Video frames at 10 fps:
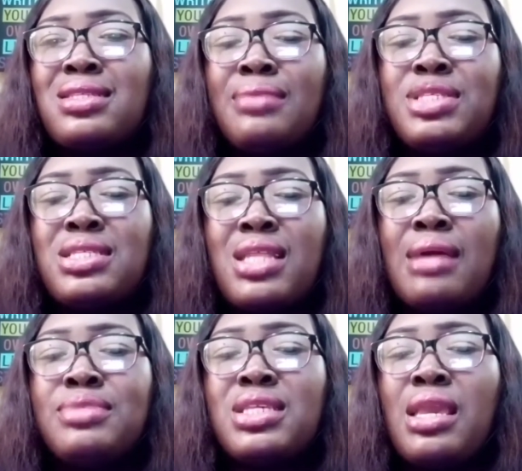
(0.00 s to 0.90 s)

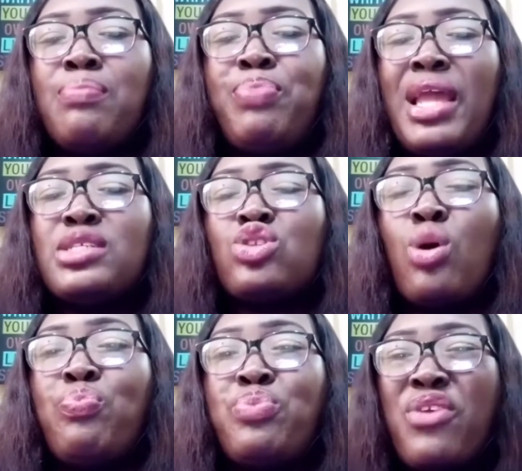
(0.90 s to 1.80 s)
systems in place
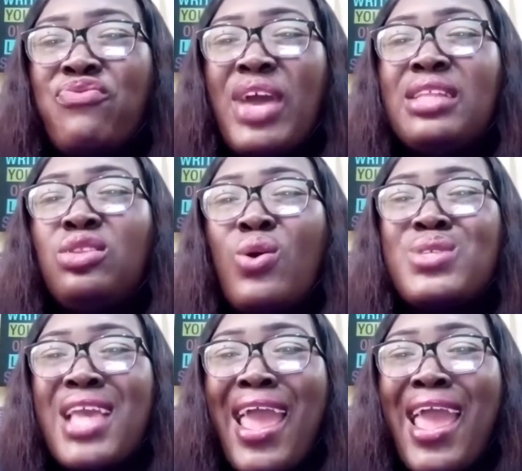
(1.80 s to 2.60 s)
to prevent those